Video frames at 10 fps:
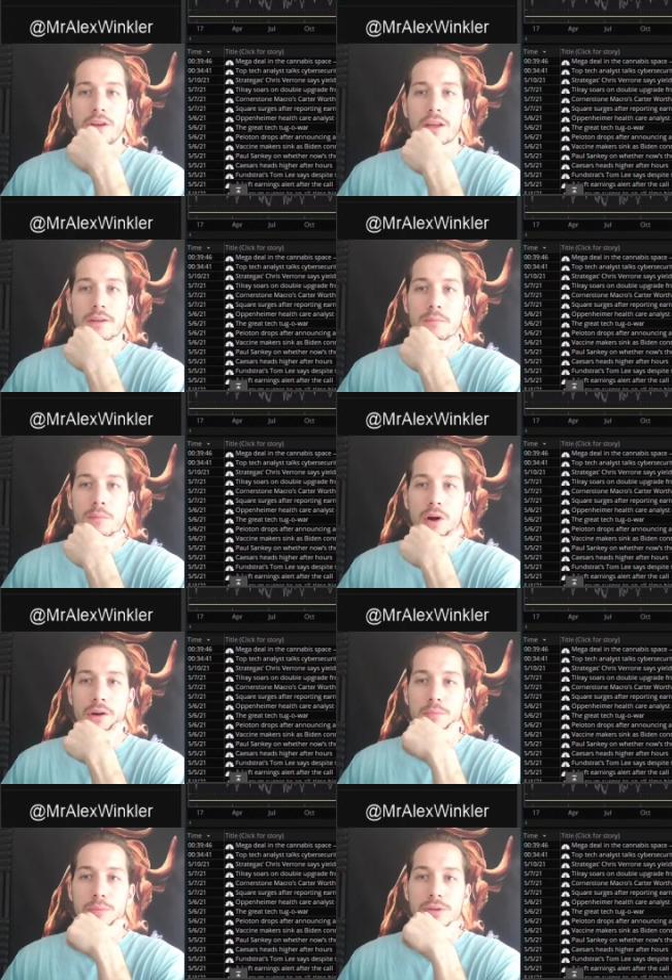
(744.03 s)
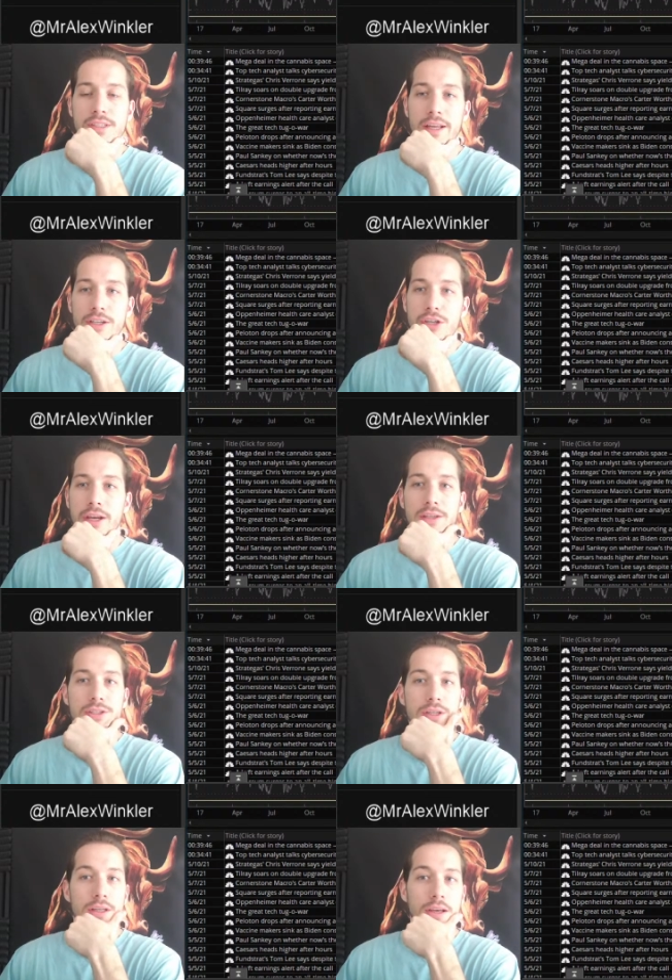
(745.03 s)
need mark percent
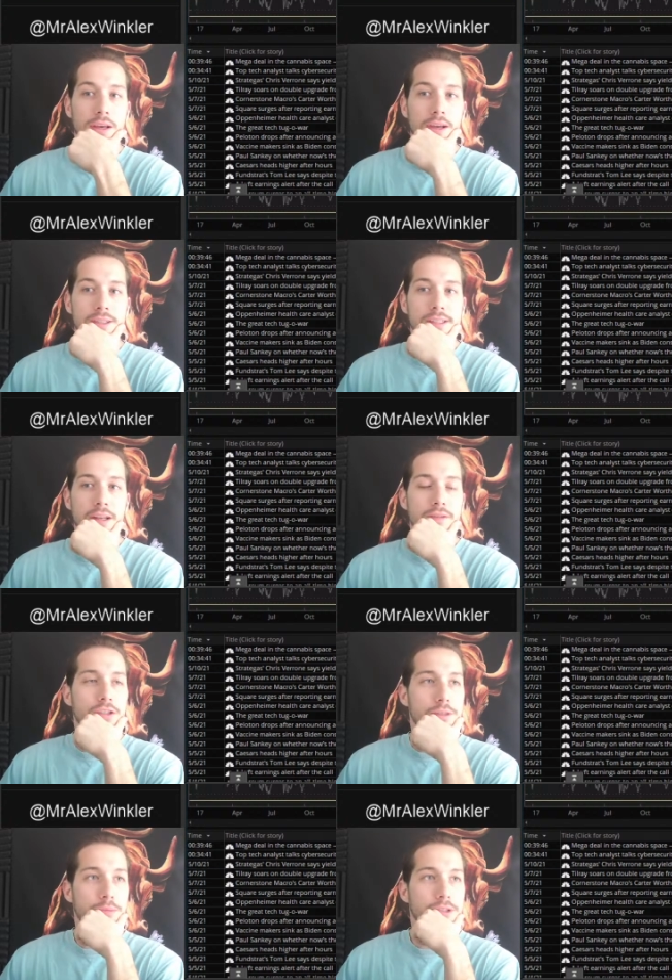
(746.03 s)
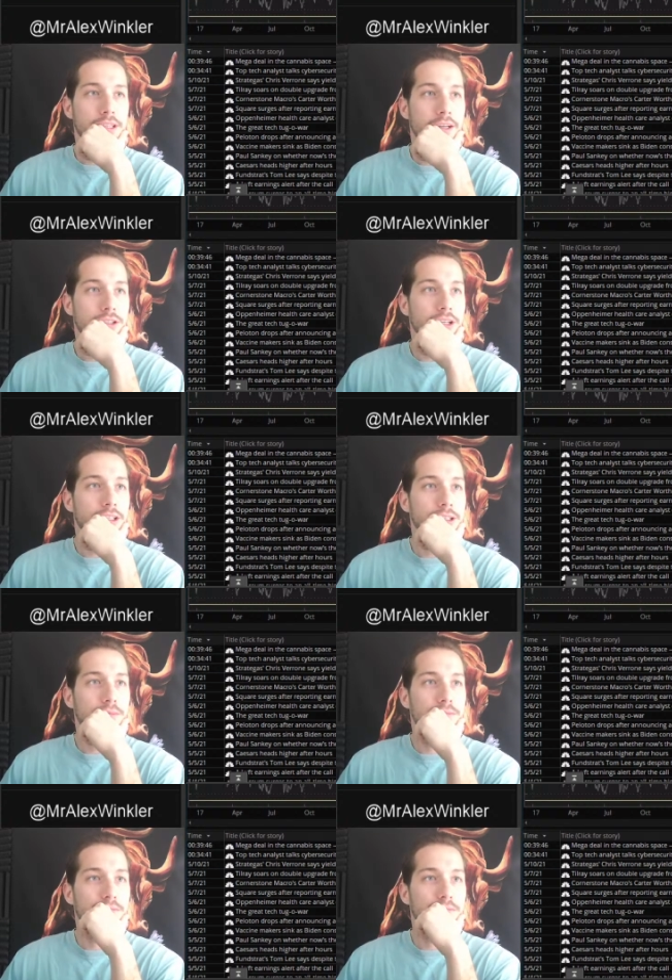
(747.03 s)
change instead of just percent change.